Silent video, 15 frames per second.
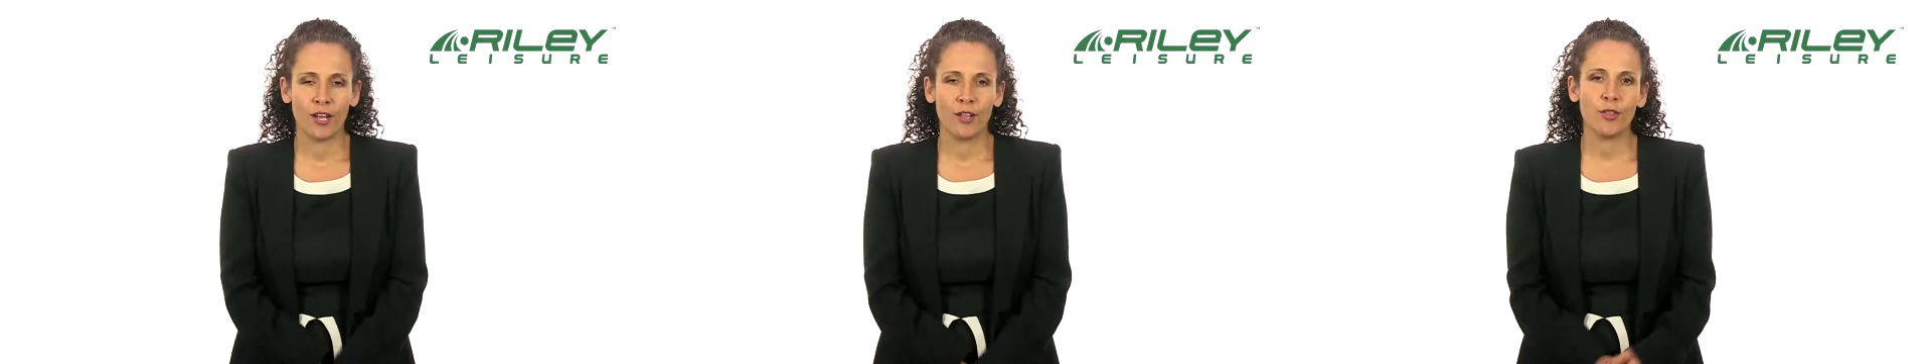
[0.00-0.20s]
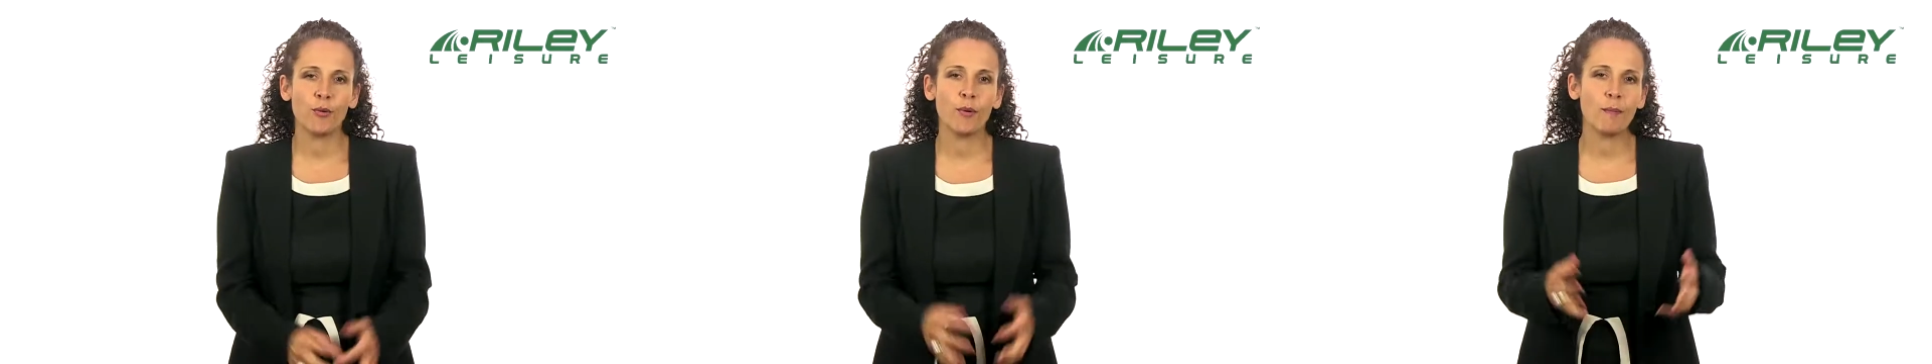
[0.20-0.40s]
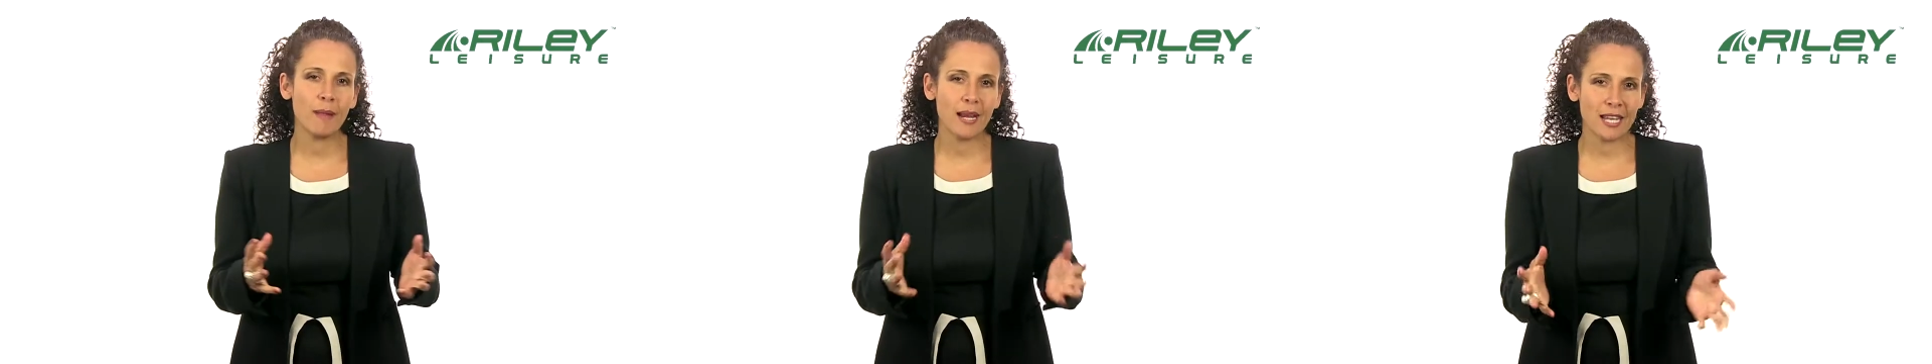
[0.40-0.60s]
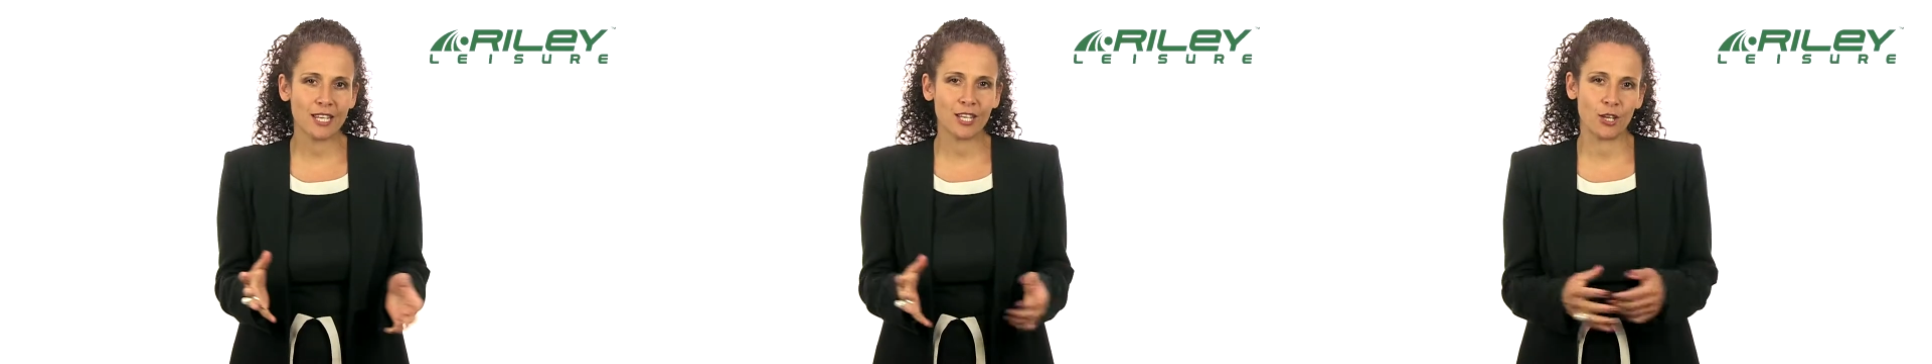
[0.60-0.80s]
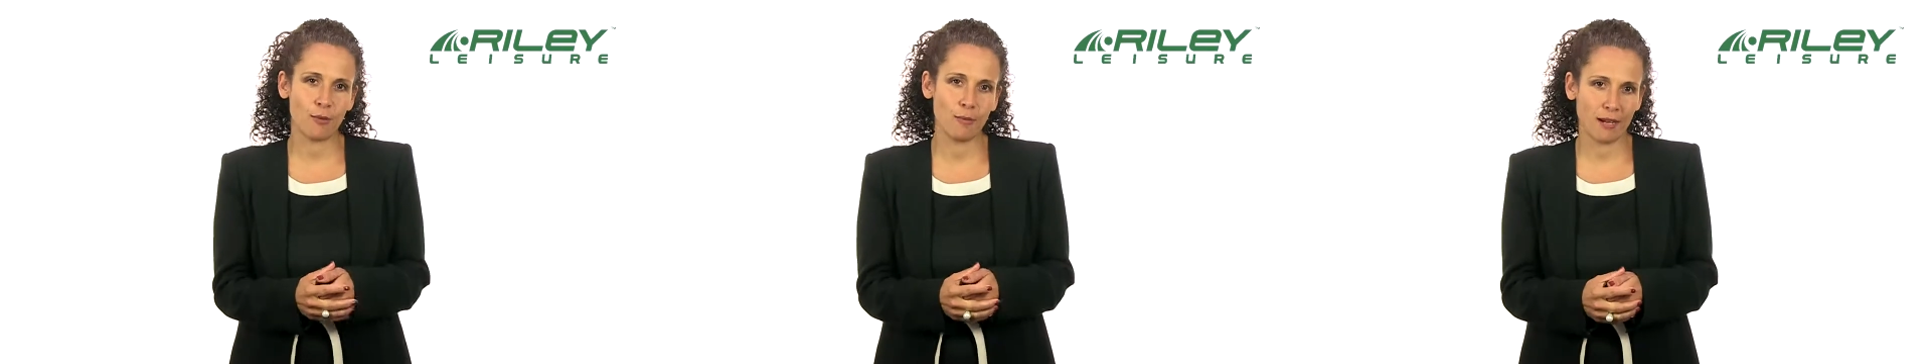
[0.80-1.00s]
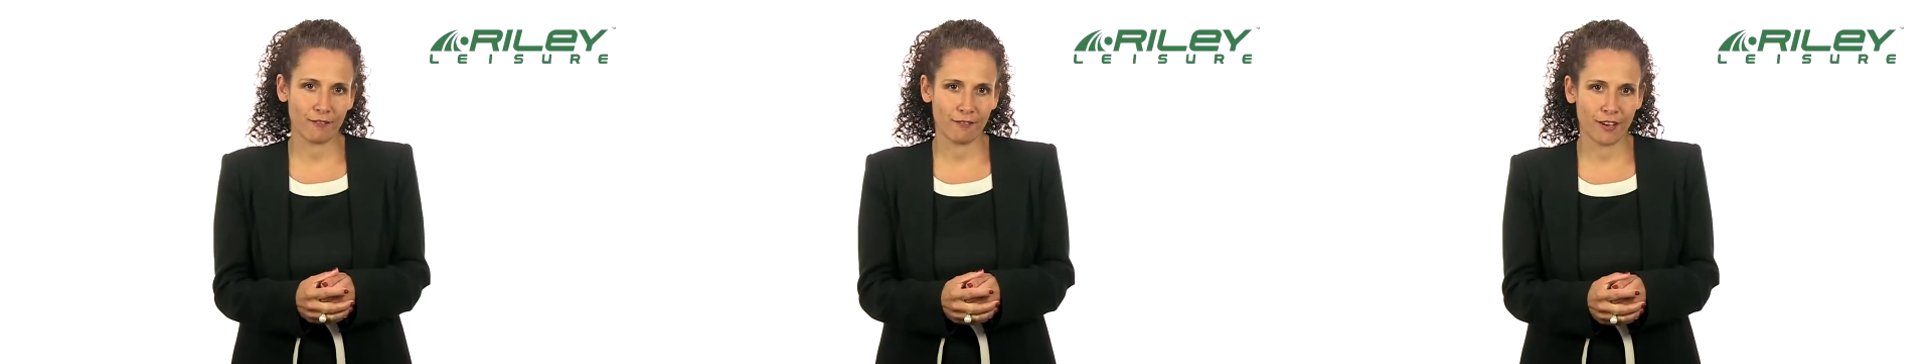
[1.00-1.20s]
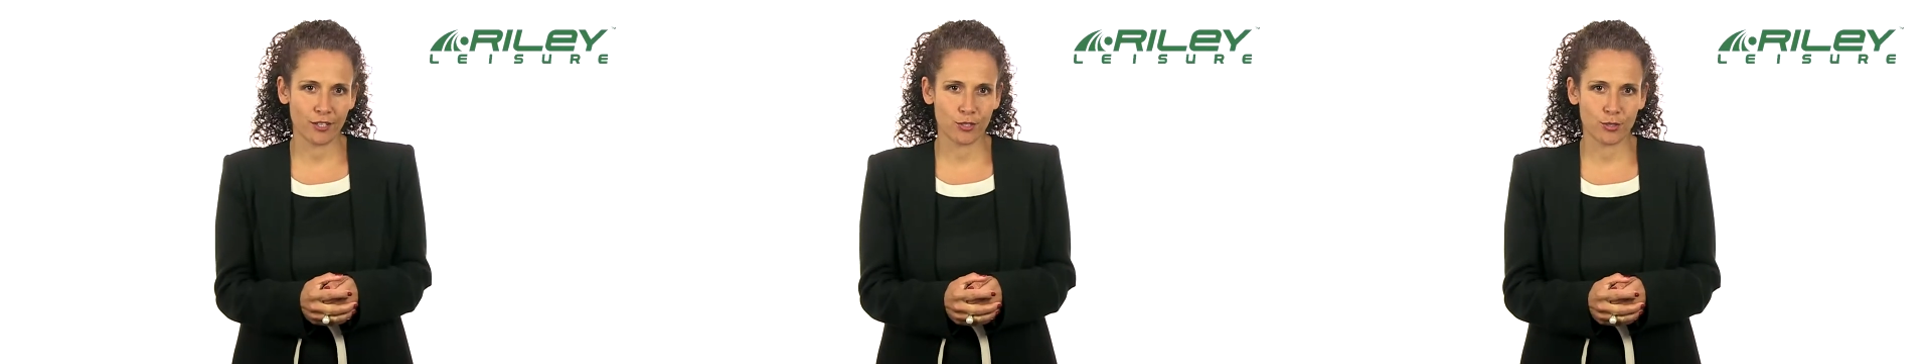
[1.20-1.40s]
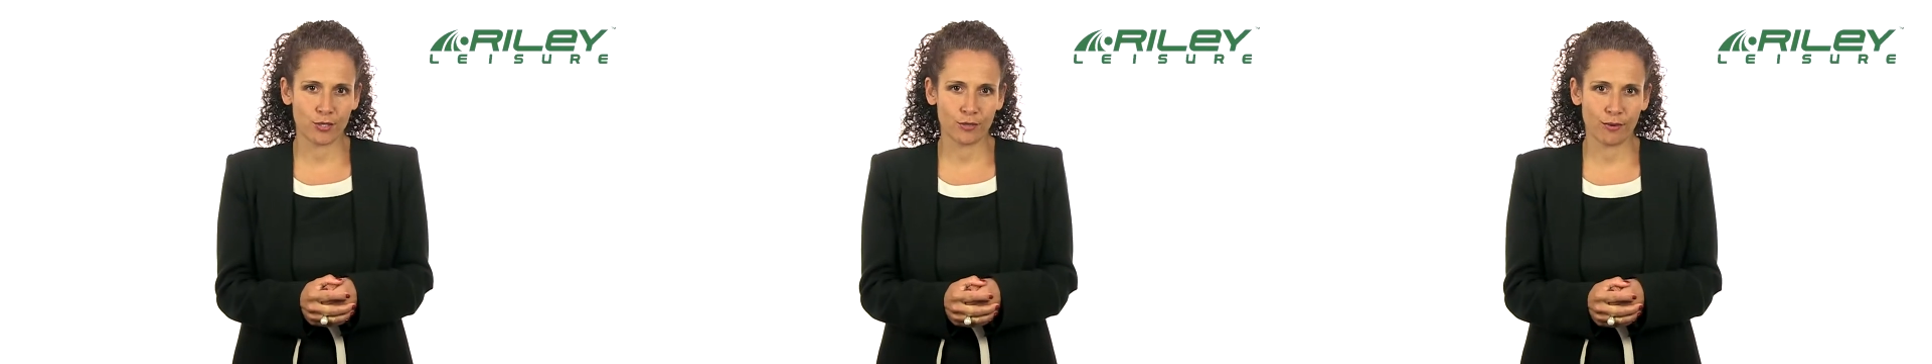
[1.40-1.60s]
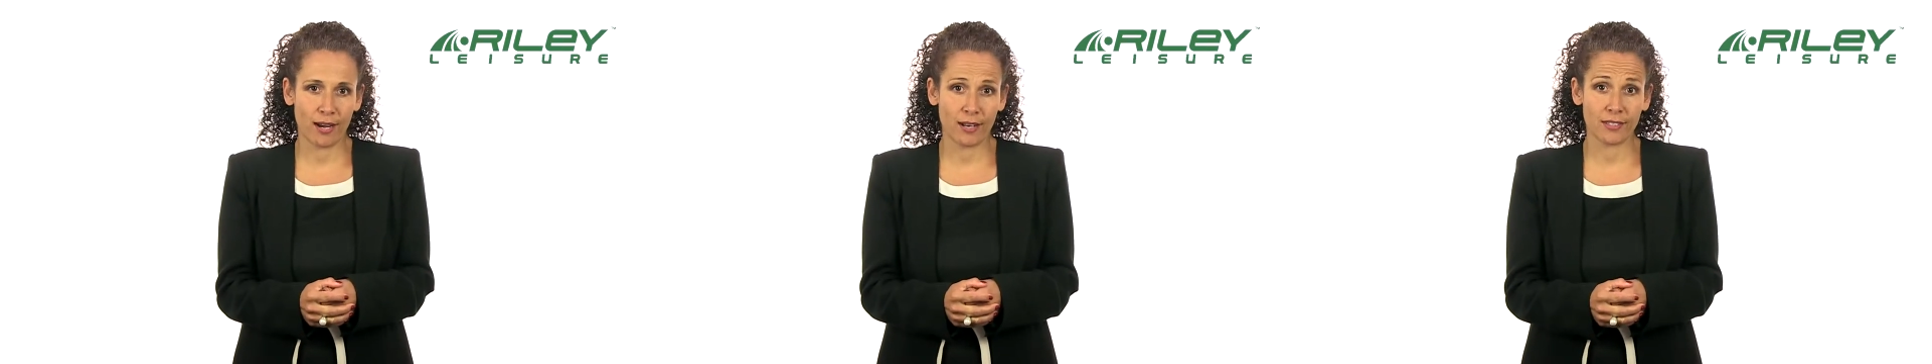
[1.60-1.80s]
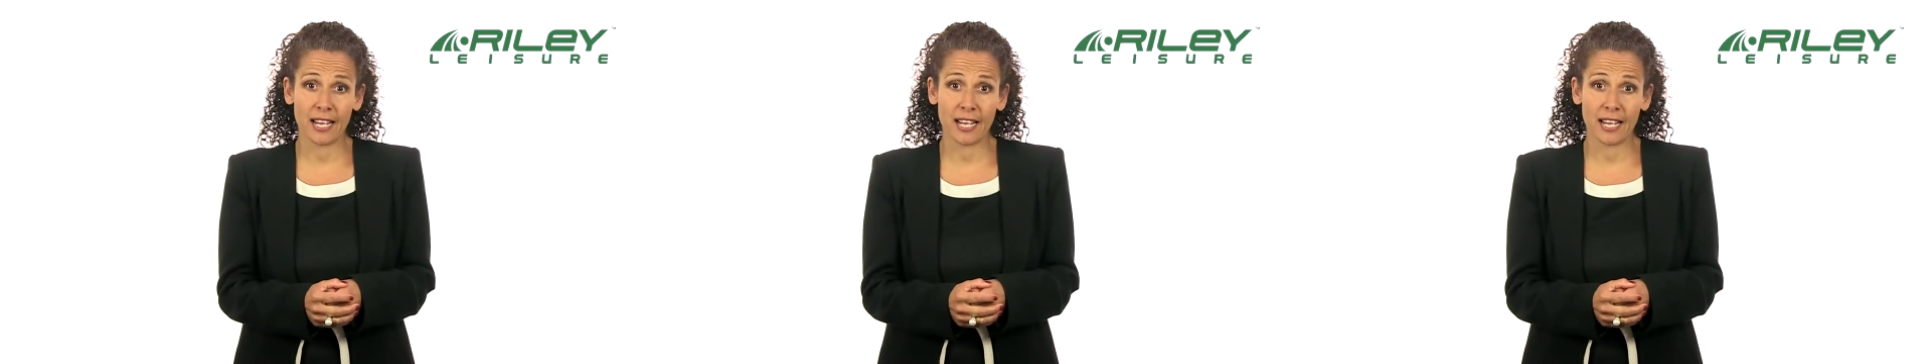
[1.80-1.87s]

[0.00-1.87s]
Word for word: There are many Q manufacturers around